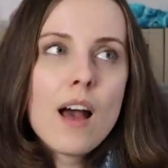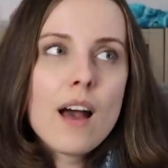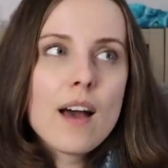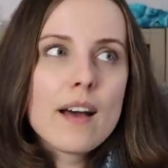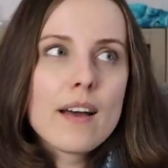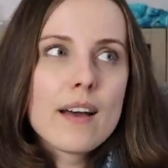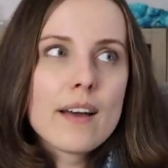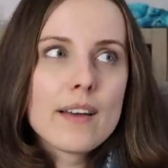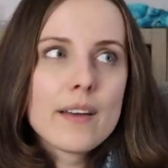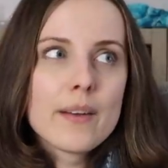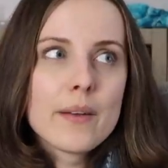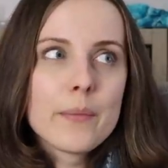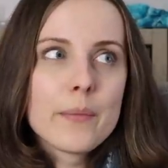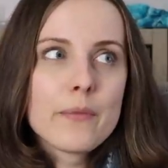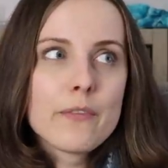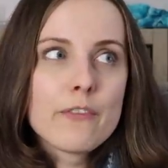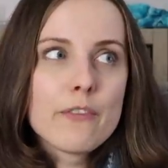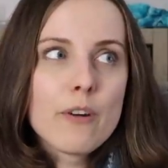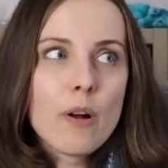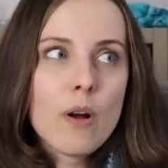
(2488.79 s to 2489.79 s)

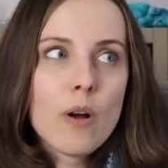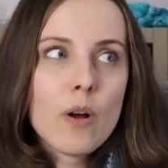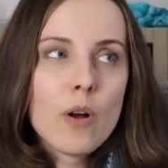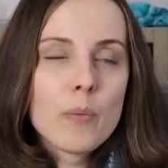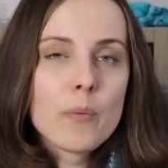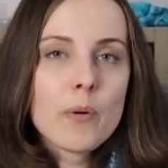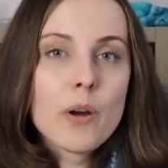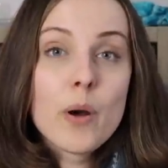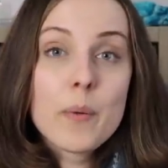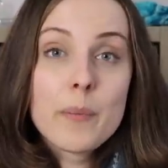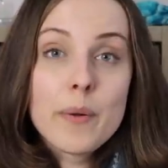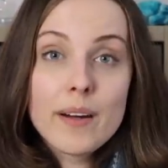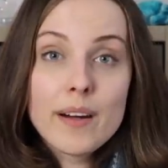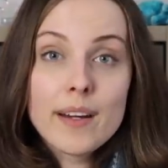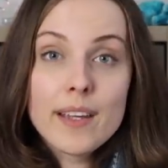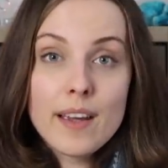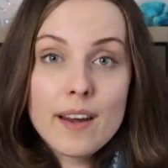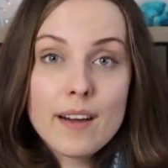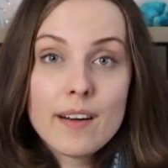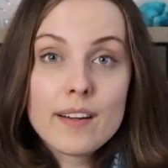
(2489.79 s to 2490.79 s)
um, from
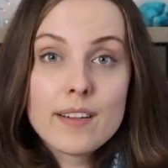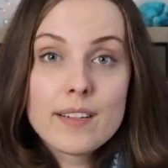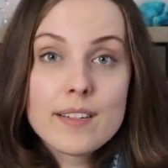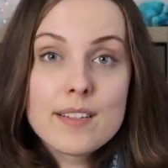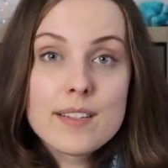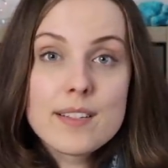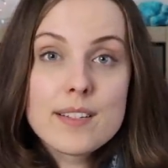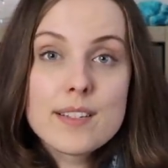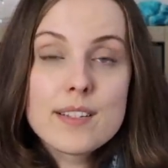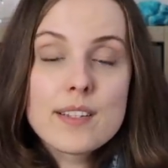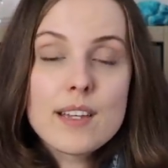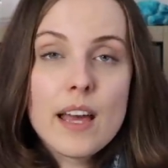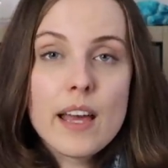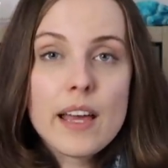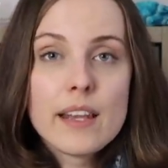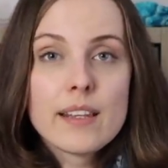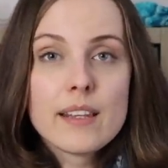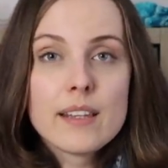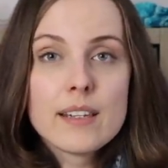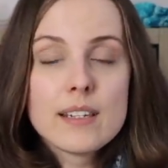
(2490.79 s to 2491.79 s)
Chimera Yarns,
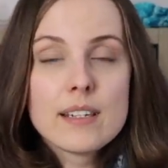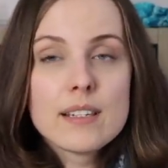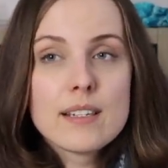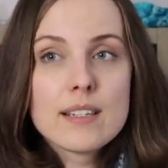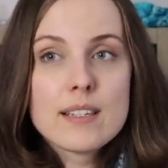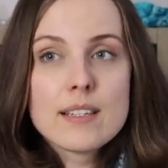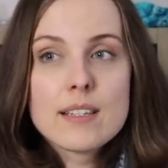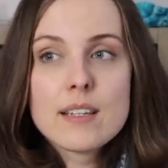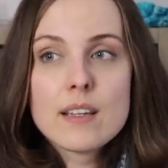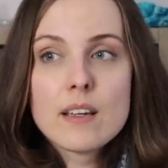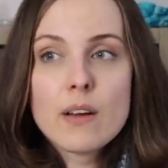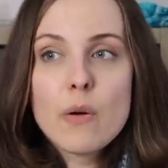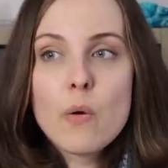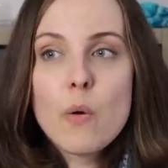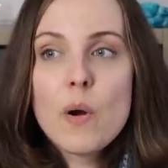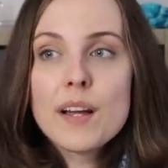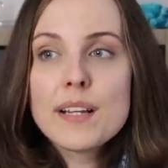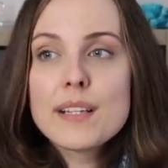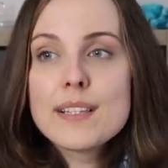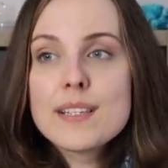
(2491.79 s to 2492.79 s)
and it is uh,
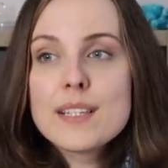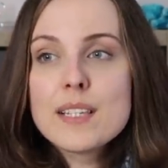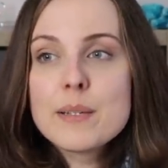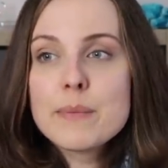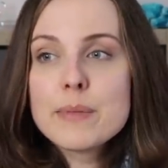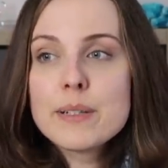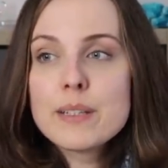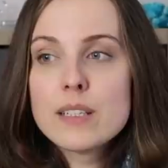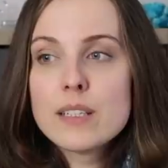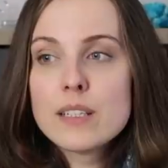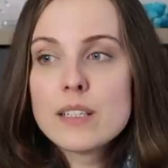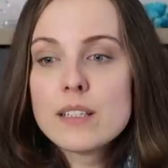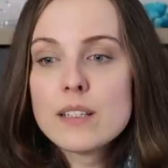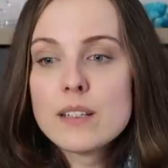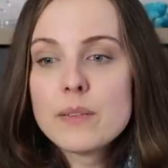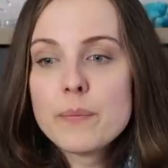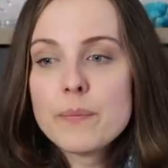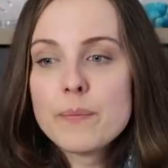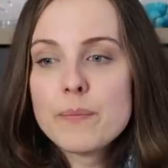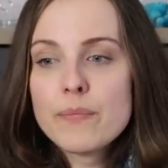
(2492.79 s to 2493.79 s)
quite
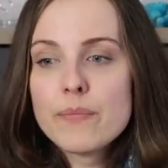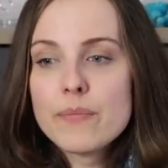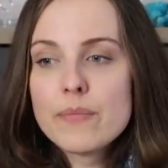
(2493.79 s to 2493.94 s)
similar,